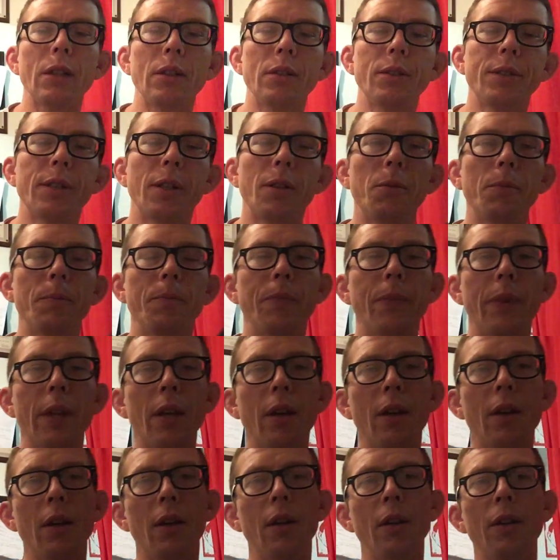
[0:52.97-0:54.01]
So
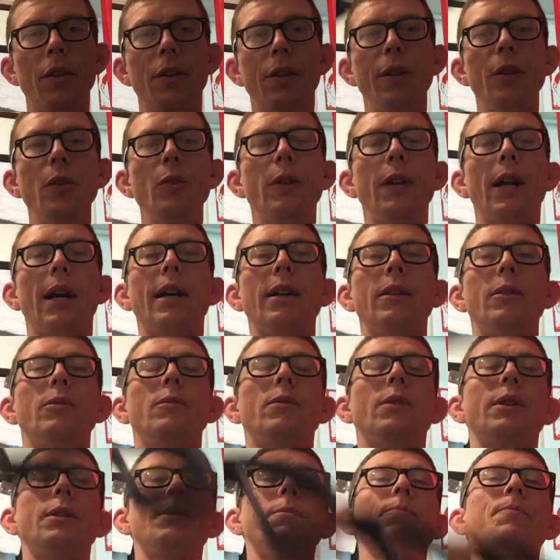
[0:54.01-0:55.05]
the new cotton
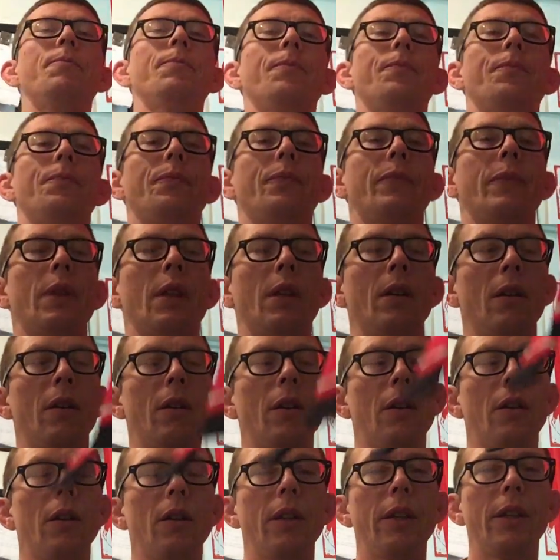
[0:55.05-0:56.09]
one
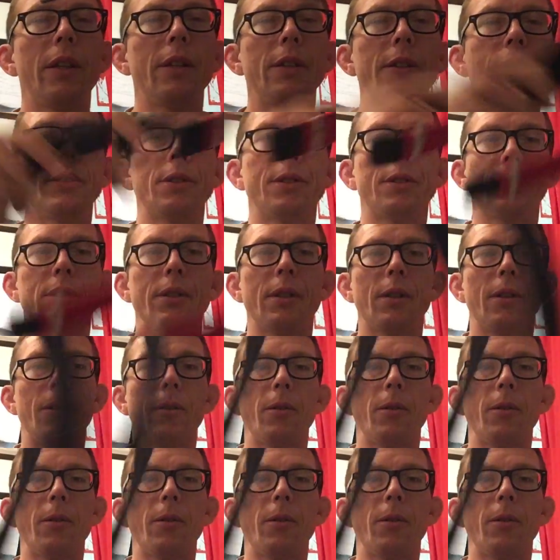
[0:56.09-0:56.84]
is,